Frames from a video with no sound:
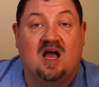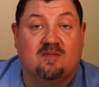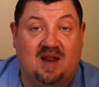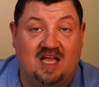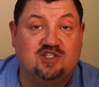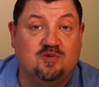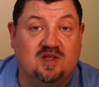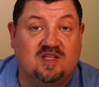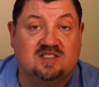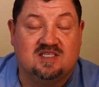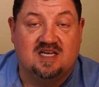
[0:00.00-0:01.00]
Glad you're with
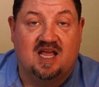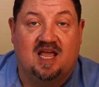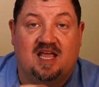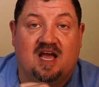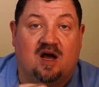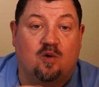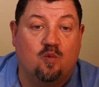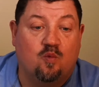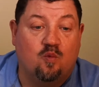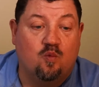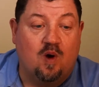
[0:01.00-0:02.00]
us today.
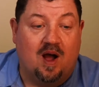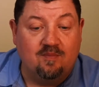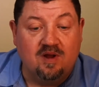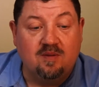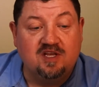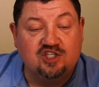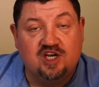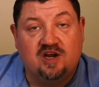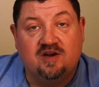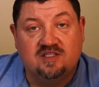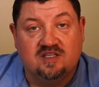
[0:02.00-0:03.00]
I'm going to be
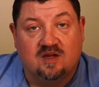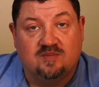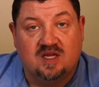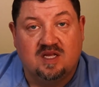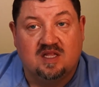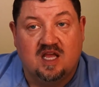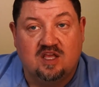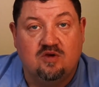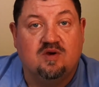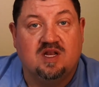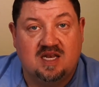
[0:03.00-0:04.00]
sharing something that
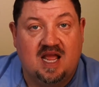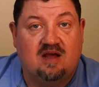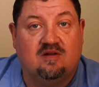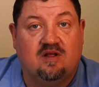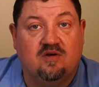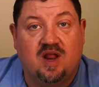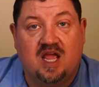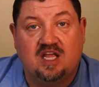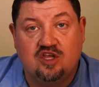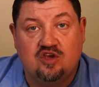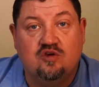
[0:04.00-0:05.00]
you can download
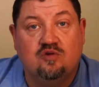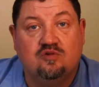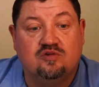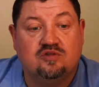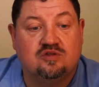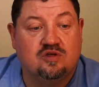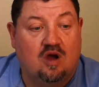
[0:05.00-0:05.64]
and use,